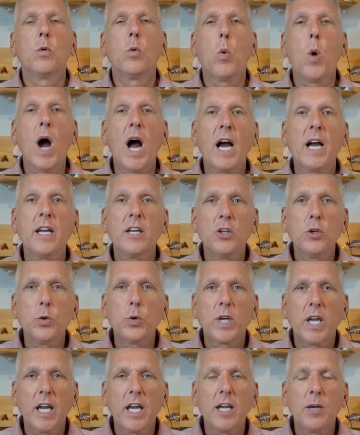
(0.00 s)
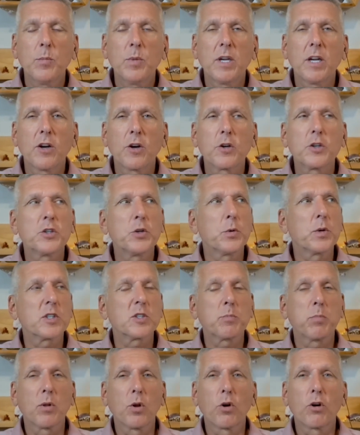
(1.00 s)
Why you came here to
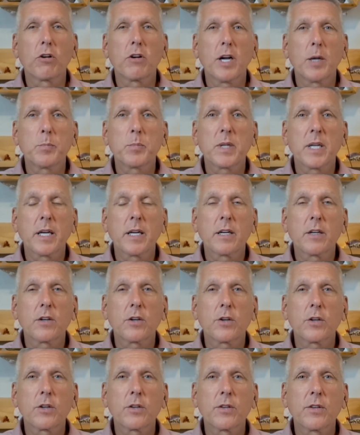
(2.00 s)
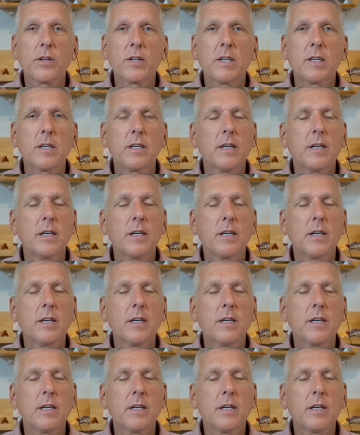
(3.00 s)
explore on planet Earth,